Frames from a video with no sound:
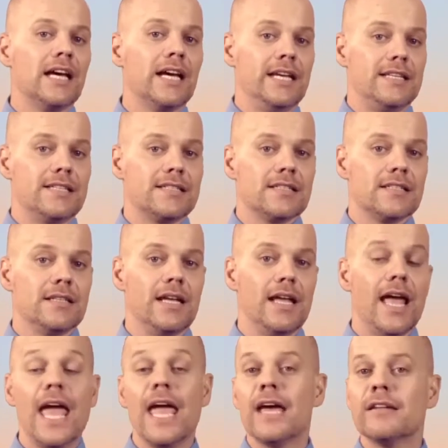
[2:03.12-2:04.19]
light,
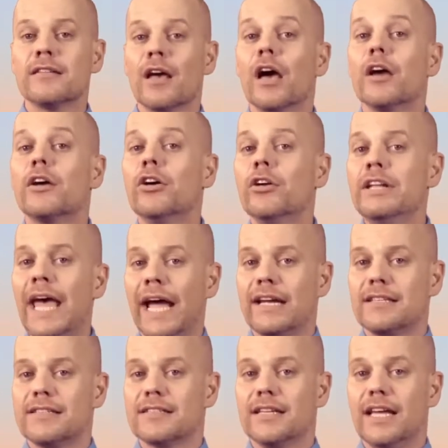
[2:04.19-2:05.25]
and
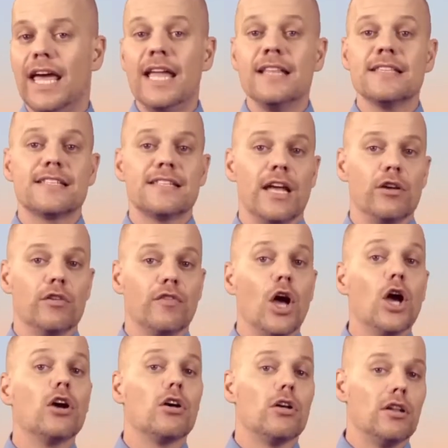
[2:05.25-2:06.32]
connect instead of
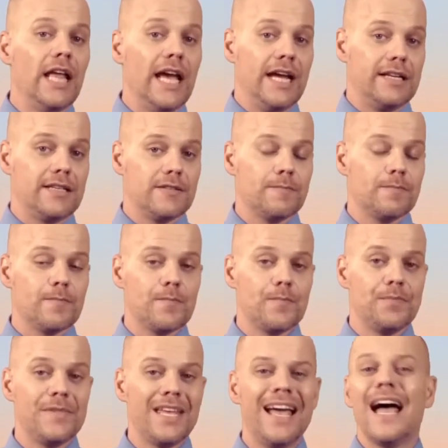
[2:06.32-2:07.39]
collect.
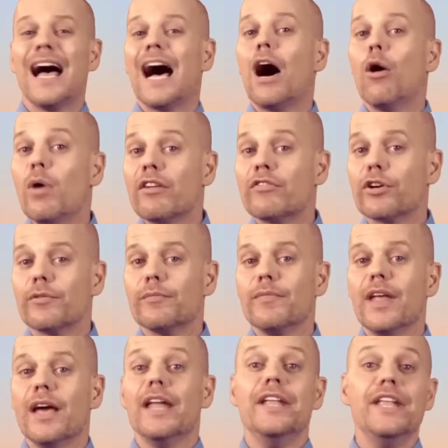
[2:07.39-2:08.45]
However,
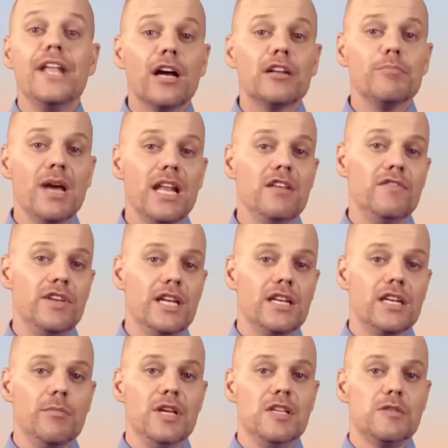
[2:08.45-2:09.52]
not many
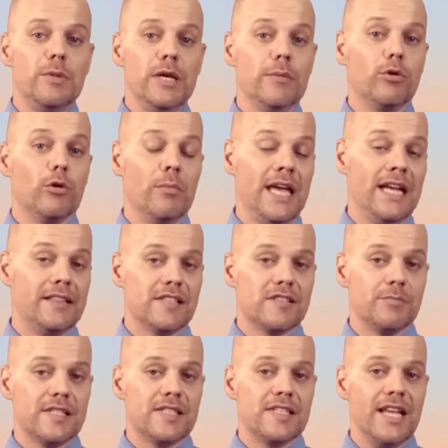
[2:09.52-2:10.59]
Vietnamese people make
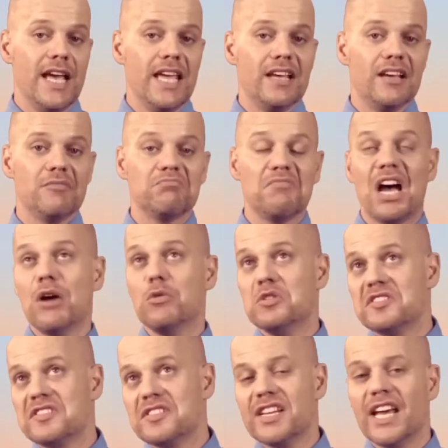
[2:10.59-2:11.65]
this mistake. I
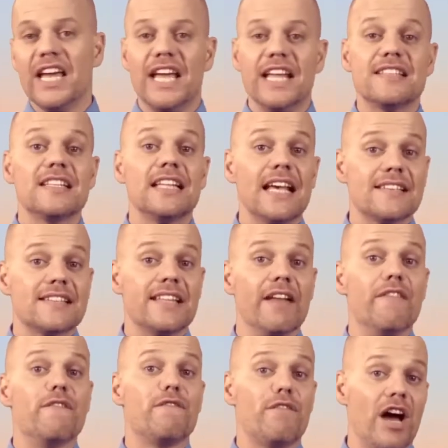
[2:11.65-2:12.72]
would say it's less
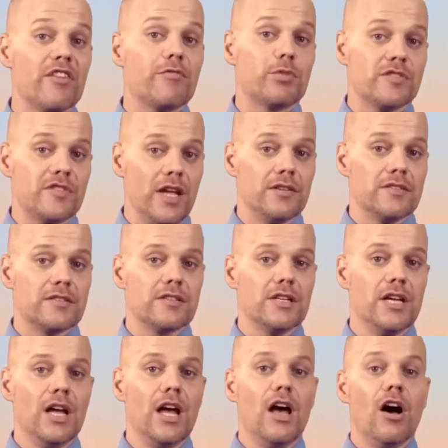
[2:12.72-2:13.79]
than 5%